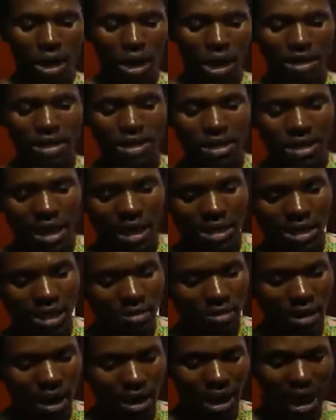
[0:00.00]

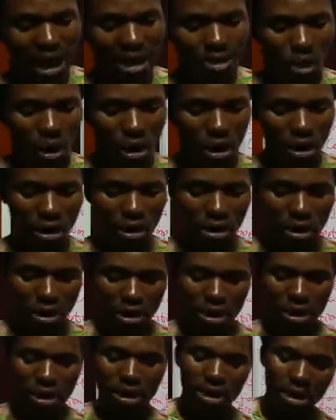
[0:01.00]
initiatives and hard work.
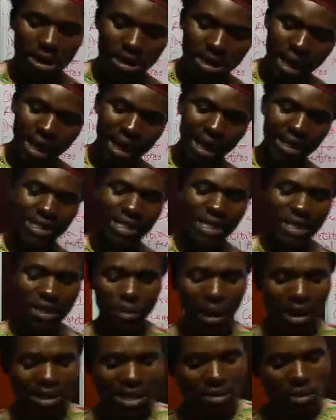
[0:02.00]
It guarantees
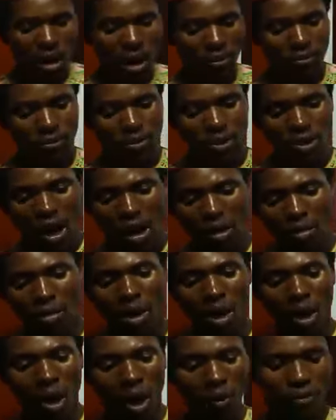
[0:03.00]
maximum freedom
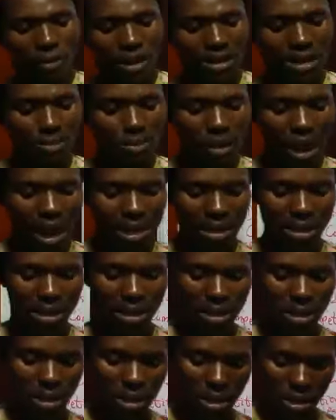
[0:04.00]
of enterprise.
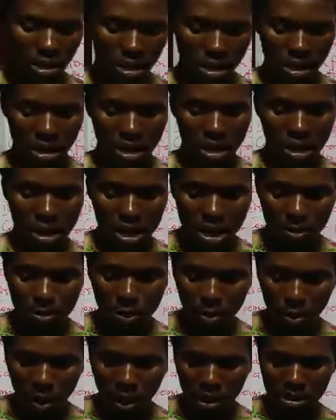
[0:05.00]
It
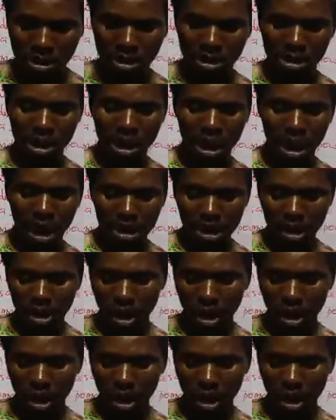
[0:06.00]
promotes healthy